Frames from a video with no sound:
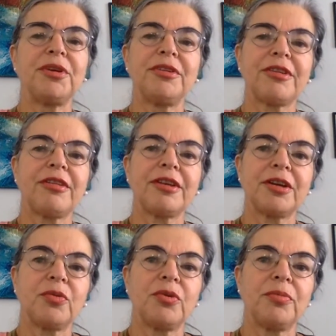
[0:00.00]
for me as I
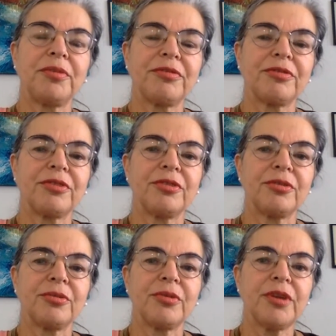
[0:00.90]
think it will be for
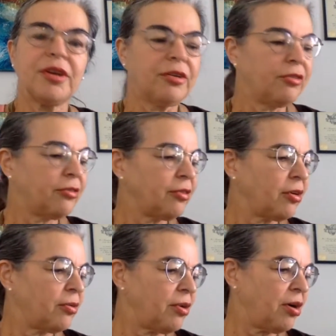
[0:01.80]
you.
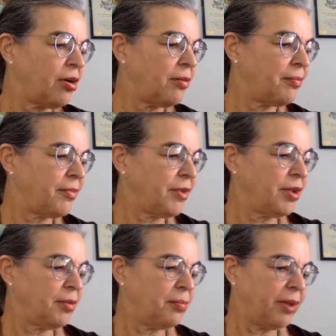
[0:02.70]
So
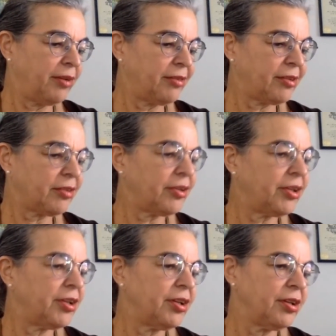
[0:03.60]

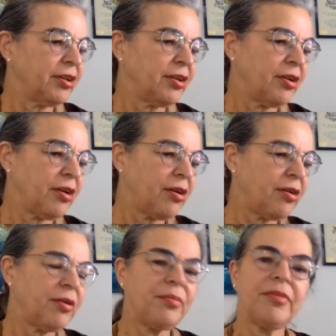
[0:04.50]
basically,
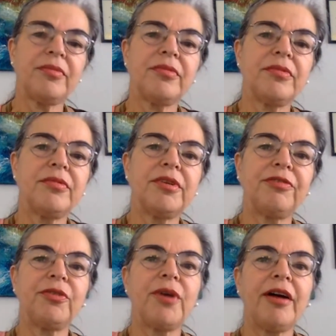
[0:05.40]

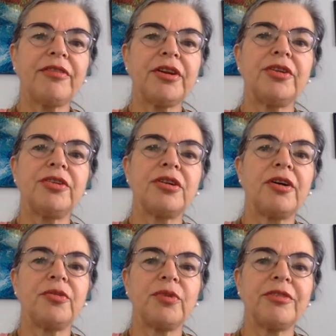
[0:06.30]
if you have an
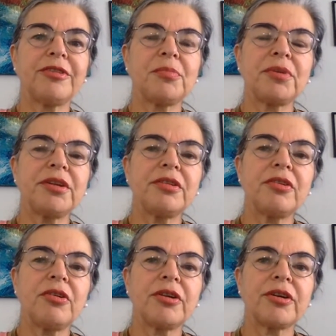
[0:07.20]
unreasonably
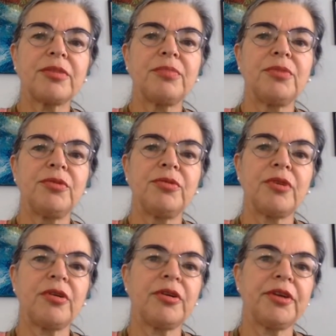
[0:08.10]
long
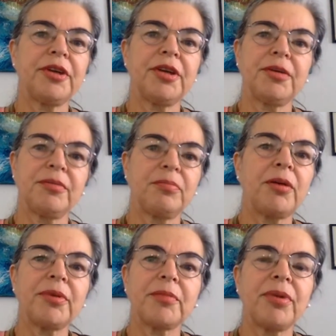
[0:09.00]
commute on a
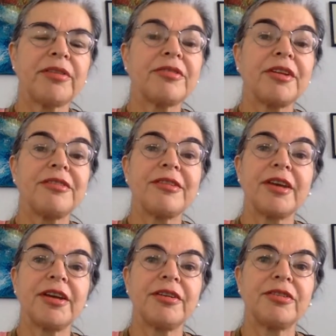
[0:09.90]
public bus, let's
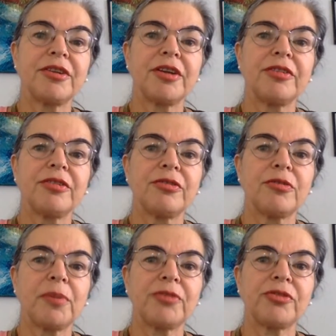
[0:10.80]
say, to get to
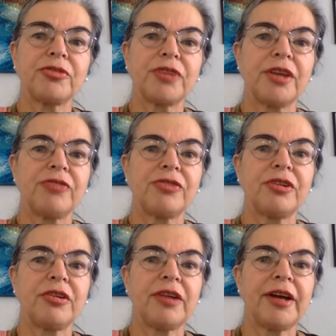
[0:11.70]
your special
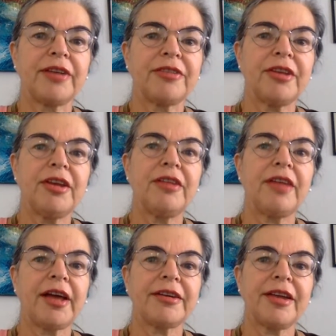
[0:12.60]
education class,
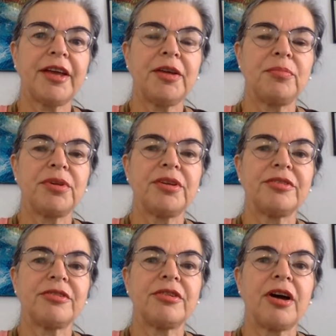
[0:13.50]
that can
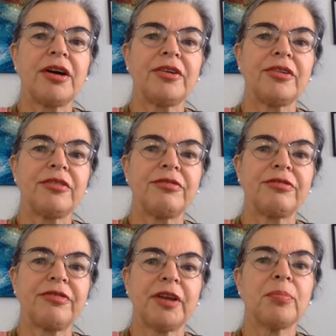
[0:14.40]
be a denial of
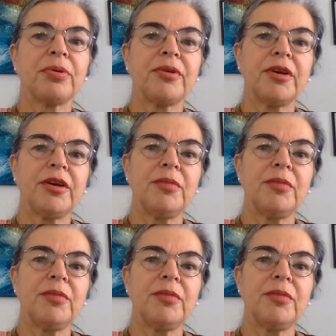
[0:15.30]
FAPE.